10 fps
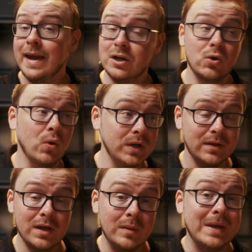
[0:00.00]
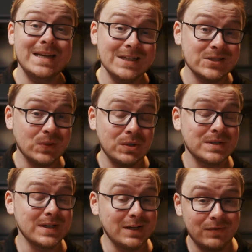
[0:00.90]
And according to them, it is going to
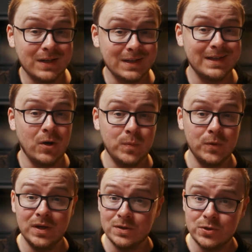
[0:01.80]
significantly help you get a